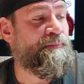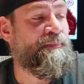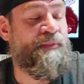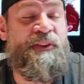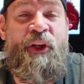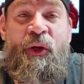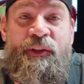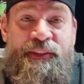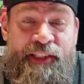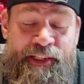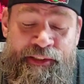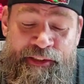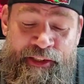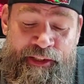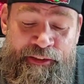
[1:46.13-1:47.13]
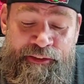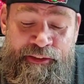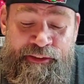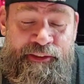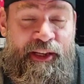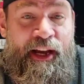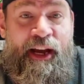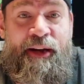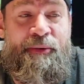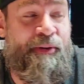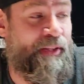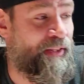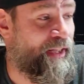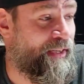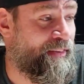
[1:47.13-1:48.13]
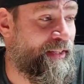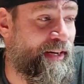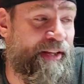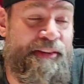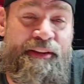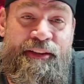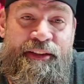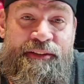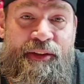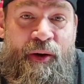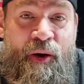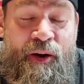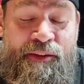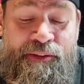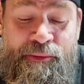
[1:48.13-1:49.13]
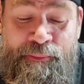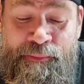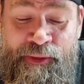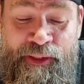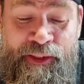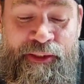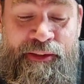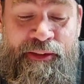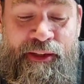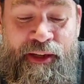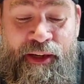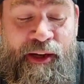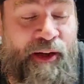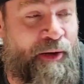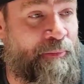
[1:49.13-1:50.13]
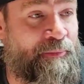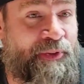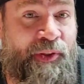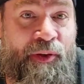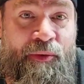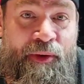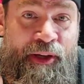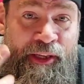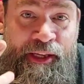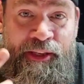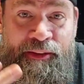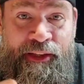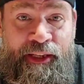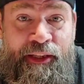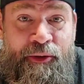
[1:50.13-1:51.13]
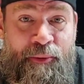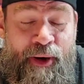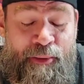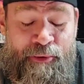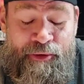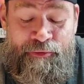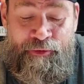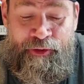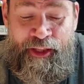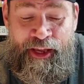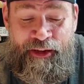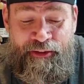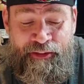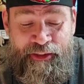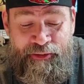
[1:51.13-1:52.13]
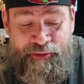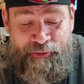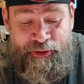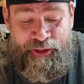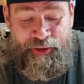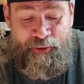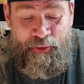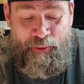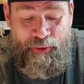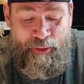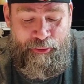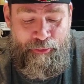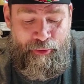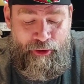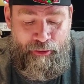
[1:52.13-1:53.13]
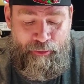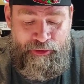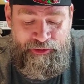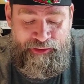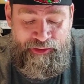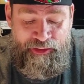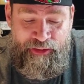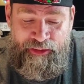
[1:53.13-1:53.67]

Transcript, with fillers: it's all said and done because I really like that. I think that's awesome. Um, so again, thank you, Robert, for that. That was very cool, Robert Borowitz.